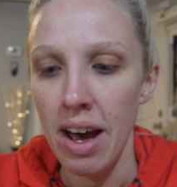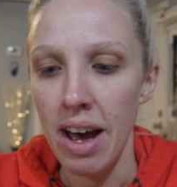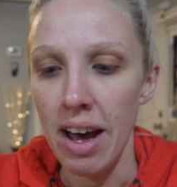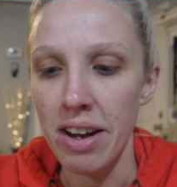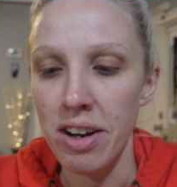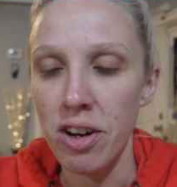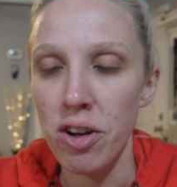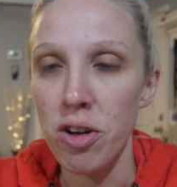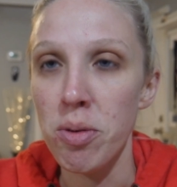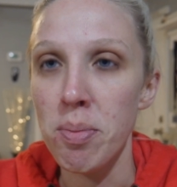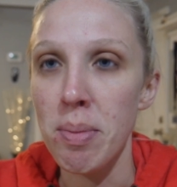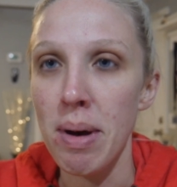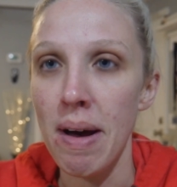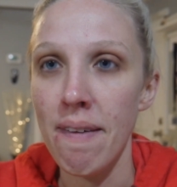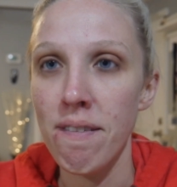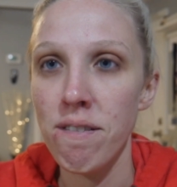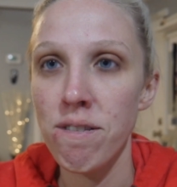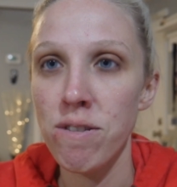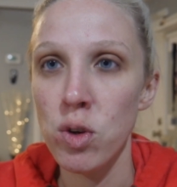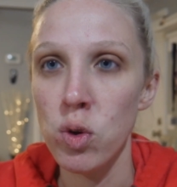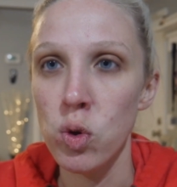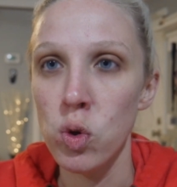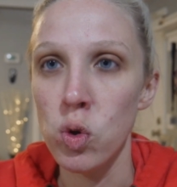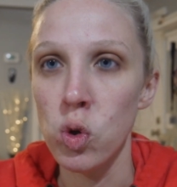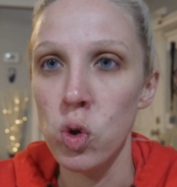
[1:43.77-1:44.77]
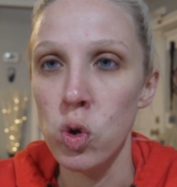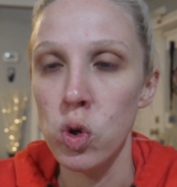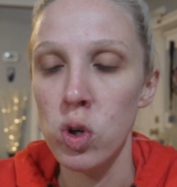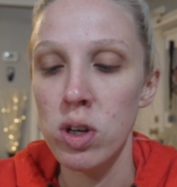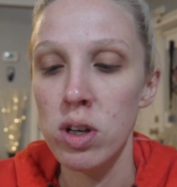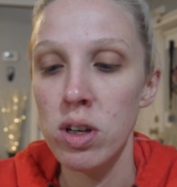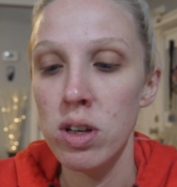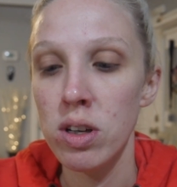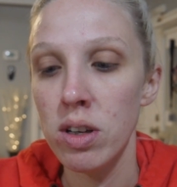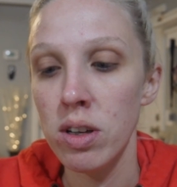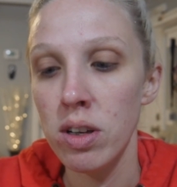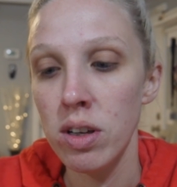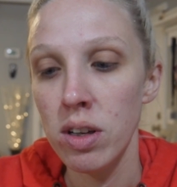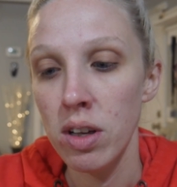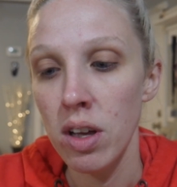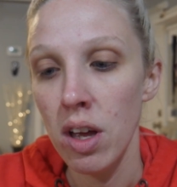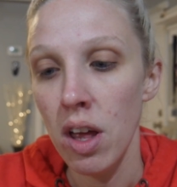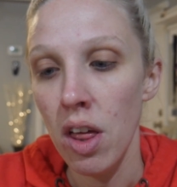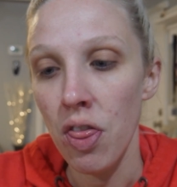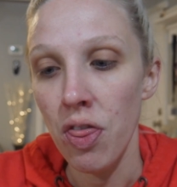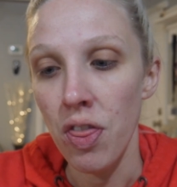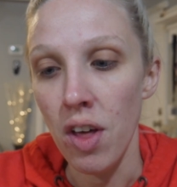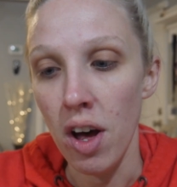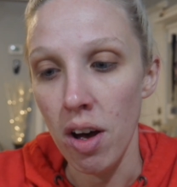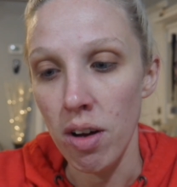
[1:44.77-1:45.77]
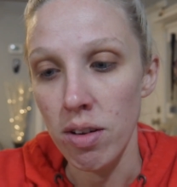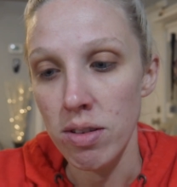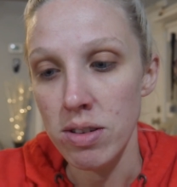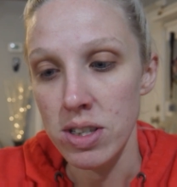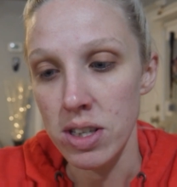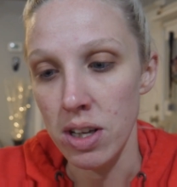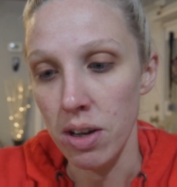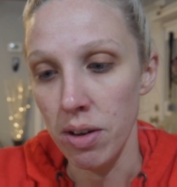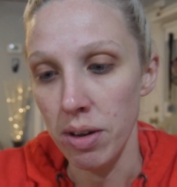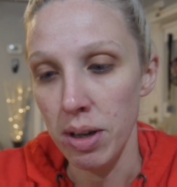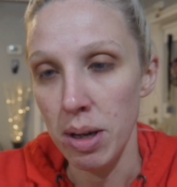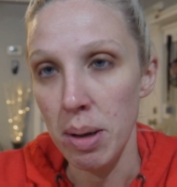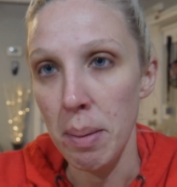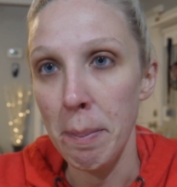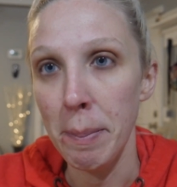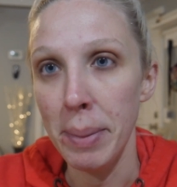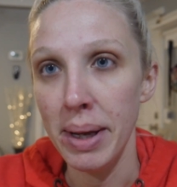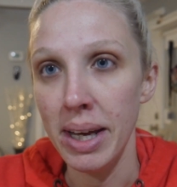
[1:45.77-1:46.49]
I know my full thoughts on it.